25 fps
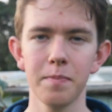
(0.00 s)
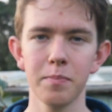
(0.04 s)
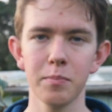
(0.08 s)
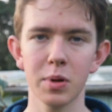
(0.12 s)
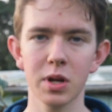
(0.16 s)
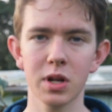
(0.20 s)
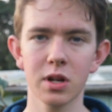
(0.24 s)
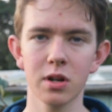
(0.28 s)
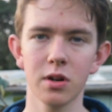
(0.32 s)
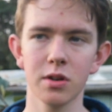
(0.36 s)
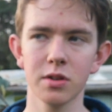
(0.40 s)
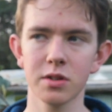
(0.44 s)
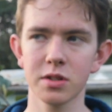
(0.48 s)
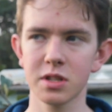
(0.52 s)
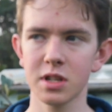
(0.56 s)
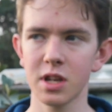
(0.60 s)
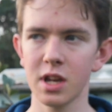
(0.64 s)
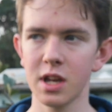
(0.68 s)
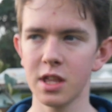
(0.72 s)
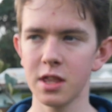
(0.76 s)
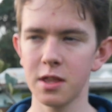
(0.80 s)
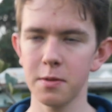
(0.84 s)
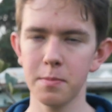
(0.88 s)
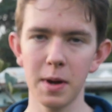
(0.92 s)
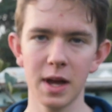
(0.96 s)
because
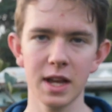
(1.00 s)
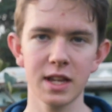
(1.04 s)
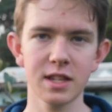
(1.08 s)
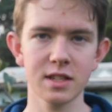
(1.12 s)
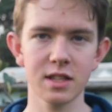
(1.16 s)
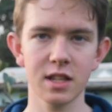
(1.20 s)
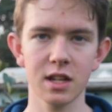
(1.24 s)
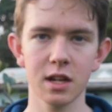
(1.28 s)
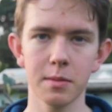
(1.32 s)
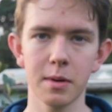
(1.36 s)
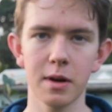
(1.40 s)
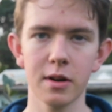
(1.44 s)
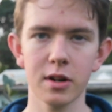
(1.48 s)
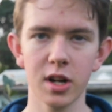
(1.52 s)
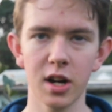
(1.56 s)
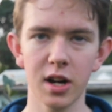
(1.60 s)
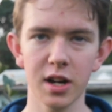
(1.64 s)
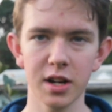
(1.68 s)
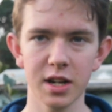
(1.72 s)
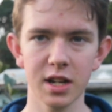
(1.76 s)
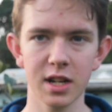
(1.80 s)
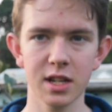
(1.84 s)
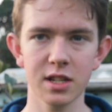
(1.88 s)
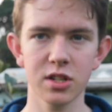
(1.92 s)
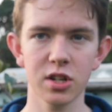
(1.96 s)
the best thing about
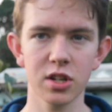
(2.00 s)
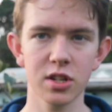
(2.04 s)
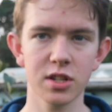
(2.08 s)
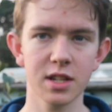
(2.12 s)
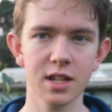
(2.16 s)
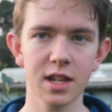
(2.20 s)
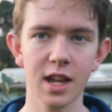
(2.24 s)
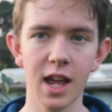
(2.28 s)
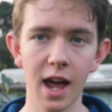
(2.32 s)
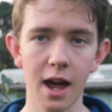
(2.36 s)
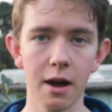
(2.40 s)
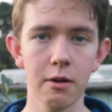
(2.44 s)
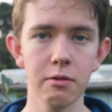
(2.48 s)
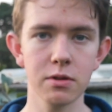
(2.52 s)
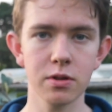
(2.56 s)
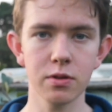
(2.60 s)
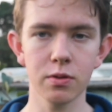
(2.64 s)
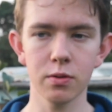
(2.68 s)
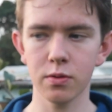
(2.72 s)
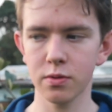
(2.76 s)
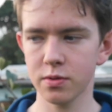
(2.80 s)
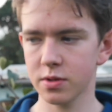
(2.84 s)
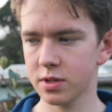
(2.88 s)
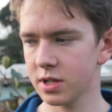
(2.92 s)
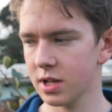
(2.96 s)
gardening is just to get
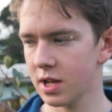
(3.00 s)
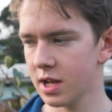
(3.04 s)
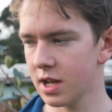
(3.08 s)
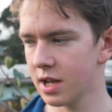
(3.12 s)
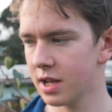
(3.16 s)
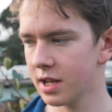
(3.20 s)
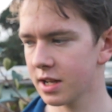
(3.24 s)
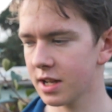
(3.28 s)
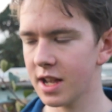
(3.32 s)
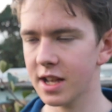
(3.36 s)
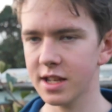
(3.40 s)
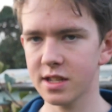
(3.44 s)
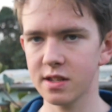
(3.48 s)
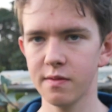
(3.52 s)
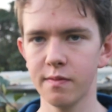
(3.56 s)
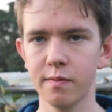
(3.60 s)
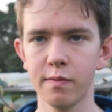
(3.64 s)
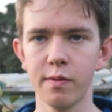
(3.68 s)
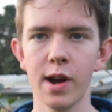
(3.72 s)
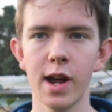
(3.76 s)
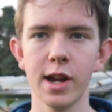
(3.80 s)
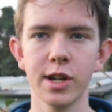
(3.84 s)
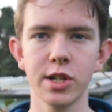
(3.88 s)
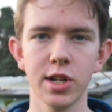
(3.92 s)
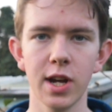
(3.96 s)
outdoors, get some
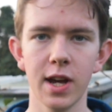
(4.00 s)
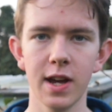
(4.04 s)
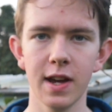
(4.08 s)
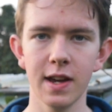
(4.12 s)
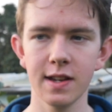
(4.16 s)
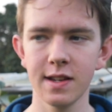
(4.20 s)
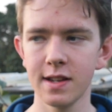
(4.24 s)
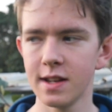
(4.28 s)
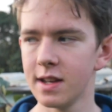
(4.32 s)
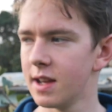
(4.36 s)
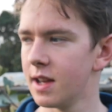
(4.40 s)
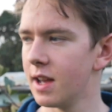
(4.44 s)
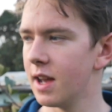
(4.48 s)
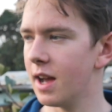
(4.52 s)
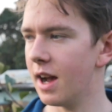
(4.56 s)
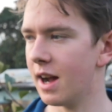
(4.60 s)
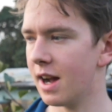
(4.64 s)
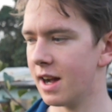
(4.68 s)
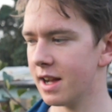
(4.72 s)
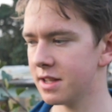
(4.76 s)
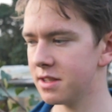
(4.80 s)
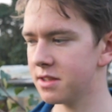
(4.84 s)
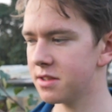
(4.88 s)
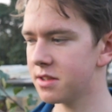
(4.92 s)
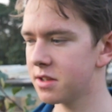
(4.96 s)
fresh air,
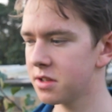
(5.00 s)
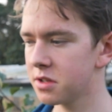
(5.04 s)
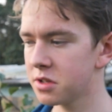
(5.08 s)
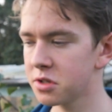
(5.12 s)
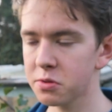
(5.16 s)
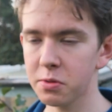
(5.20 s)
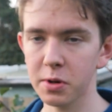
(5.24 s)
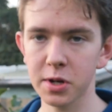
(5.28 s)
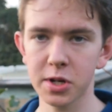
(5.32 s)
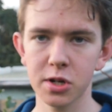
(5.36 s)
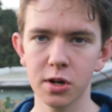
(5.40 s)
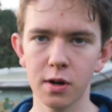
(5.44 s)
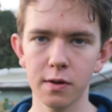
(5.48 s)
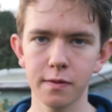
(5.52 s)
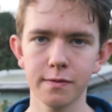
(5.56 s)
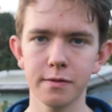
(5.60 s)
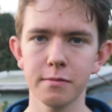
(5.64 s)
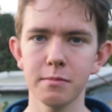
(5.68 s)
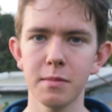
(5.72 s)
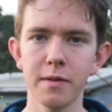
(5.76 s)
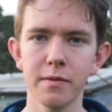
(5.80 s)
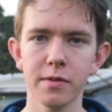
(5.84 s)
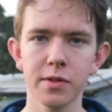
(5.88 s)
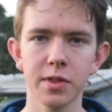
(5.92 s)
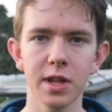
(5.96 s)
and switch off
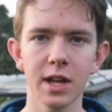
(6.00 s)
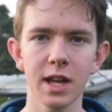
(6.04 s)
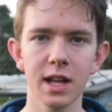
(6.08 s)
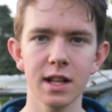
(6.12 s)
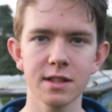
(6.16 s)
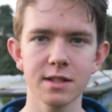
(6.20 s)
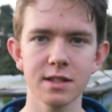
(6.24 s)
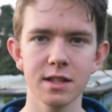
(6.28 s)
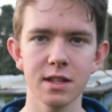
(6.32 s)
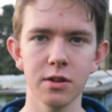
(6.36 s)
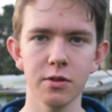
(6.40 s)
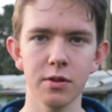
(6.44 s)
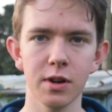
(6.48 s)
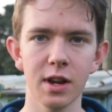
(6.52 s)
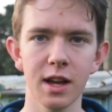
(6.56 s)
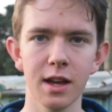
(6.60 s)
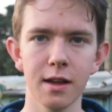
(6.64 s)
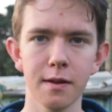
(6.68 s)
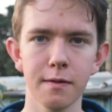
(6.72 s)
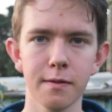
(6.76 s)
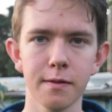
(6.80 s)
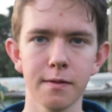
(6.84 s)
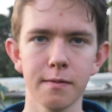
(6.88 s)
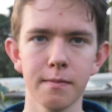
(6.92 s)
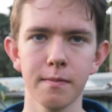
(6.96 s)
from everything else in your
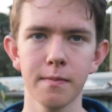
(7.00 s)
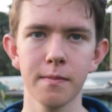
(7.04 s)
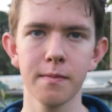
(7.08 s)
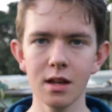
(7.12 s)
life.